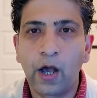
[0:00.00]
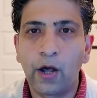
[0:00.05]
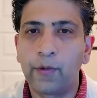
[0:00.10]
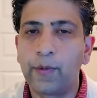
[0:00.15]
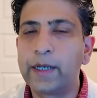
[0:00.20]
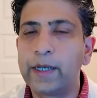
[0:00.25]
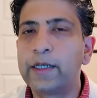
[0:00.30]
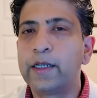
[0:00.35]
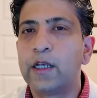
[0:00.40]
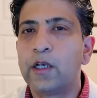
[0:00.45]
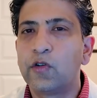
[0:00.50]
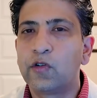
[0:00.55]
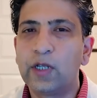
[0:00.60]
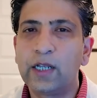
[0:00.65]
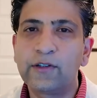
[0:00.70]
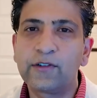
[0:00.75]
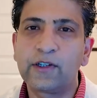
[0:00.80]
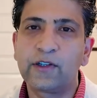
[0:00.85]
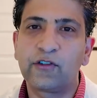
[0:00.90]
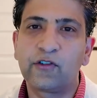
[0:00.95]
All right, so
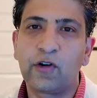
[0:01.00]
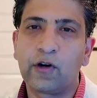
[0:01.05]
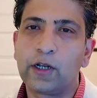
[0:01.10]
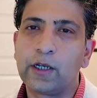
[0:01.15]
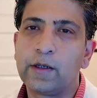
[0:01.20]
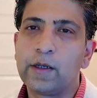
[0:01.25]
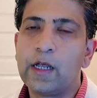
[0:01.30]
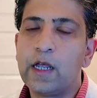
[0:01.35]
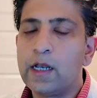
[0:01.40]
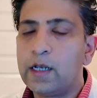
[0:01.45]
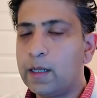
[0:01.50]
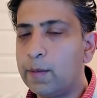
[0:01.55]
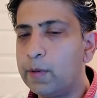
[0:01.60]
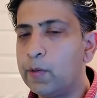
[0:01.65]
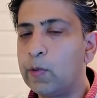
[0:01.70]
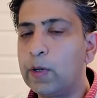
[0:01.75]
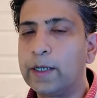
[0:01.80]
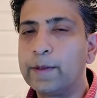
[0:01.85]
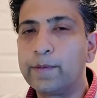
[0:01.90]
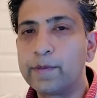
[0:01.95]
let's get started.
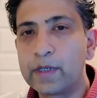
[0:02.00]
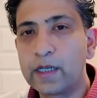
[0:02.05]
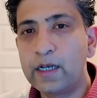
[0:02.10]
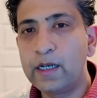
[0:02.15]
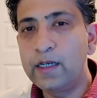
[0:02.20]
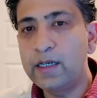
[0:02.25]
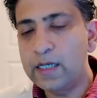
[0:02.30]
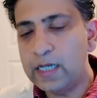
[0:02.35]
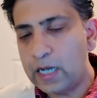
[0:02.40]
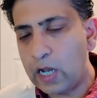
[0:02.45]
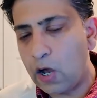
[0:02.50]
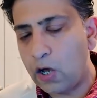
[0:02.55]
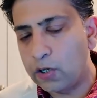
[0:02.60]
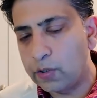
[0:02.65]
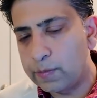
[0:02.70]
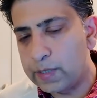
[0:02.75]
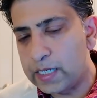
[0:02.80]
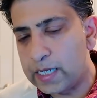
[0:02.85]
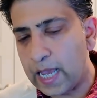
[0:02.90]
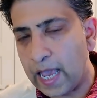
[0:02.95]
Number one, Indian
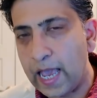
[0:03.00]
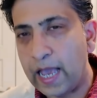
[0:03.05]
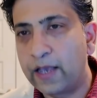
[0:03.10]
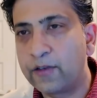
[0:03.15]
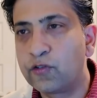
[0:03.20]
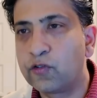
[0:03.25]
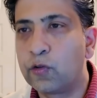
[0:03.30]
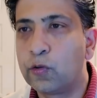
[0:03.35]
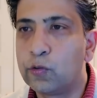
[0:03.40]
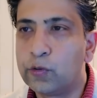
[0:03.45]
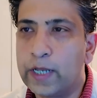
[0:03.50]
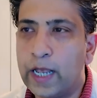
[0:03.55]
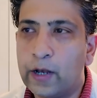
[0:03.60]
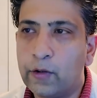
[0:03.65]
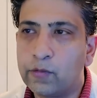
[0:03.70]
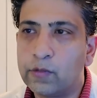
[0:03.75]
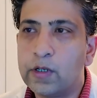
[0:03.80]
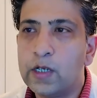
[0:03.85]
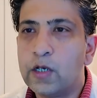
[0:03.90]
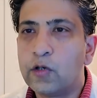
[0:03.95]
economy has slowed
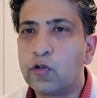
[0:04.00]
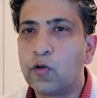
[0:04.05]
down.